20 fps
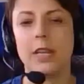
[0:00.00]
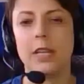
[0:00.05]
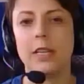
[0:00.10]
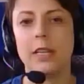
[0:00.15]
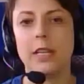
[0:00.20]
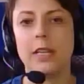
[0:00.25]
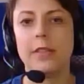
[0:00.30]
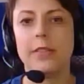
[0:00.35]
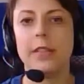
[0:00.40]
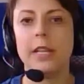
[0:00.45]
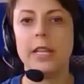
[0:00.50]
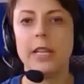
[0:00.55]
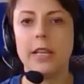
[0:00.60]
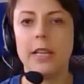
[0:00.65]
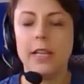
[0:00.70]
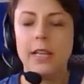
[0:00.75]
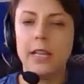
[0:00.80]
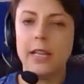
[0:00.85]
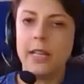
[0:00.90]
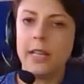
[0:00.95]
I
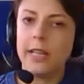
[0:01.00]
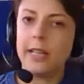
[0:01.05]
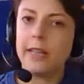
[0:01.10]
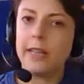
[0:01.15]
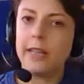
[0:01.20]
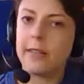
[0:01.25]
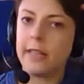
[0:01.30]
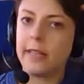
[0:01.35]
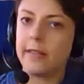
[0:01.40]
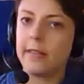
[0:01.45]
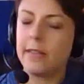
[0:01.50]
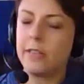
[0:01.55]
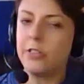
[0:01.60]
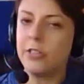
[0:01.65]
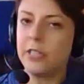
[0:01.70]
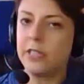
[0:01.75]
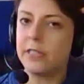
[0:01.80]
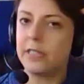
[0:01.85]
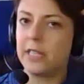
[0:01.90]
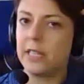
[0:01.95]
think it's
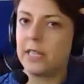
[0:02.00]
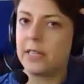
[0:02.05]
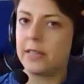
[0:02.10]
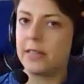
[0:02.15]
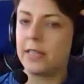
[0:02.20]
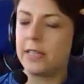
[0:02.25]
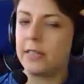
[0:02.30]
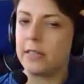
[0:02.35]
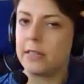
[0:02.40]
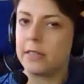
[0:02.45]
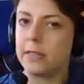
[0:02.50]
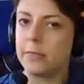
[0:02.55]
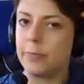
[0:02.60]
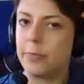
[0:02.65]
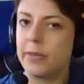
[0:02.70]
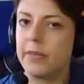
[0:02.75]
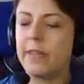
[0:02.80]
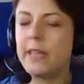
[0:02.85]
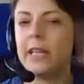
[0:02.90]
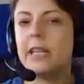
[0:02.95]
interesting. I think
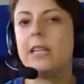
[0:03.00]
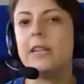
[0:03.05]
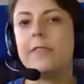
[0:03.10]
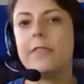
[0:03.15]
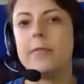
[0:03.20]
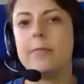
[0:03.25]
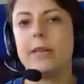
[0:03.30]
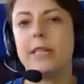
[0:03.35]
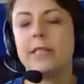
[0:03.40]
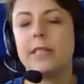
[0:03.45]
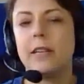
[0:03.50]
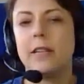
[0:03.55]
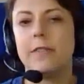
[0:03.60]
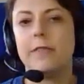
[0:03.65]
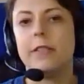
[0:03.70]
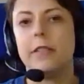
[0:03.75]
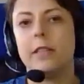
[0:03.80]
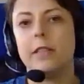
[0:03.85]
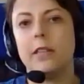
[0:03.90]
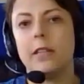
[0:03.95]
particularly for
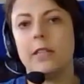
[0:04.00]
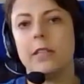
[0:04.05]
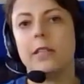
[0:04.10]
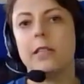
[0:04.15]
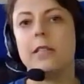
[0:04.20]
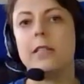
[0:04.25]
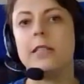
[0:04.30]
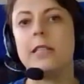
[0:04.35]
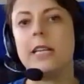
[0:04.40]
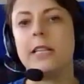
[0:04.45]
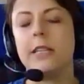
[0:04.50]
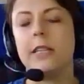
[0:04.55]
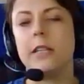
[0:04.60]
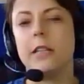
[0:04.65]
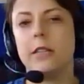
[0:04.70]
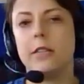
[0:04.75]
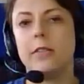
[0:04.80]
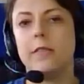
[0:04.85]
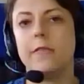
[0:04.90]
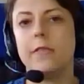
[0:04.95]
myself and
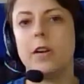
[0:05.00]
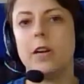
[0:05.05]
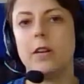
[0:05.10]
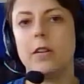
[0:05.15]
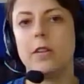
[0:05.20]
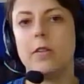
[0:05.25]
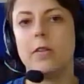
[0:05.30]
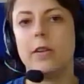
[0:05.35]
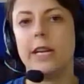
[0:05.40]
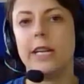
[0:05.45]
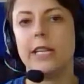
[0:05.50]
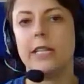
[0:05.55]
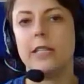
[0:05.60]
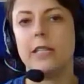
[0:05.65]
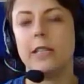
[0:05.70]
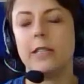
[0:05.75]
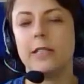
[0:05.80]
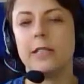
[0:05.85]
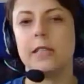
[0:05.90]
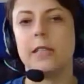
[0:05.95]
Daniel, who've got
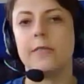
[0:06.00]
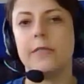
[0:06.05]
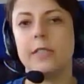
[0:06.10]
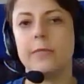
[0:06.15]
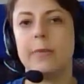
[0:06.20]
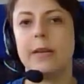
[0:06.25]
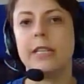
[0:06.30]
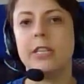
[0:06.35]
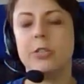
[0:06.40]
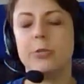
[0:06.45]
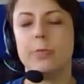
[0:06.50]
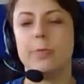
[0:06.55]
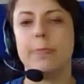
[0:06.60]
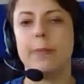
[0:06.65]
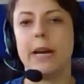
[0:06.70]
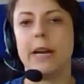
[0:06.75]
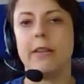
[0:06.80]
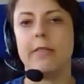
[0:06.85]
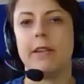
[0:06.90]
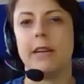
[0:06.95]
quite a service management
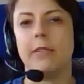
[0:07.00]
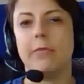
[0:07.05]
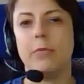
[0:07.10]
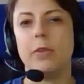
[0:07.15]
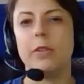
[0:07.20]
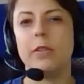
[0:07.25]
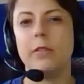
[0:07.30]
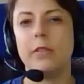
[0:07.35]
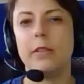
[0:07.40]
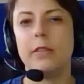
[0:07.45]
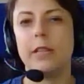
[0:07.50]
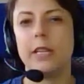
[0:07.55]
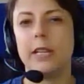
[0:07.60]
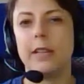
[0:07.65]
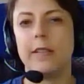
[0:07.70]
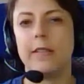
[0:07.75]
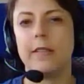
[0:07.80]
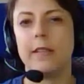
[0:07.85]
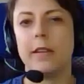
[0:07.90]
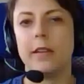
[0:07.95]
background, one of the
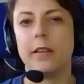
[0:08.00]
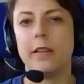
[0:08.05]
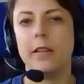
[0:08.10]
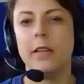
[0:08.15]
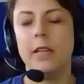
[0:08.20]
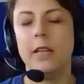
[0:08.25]
things that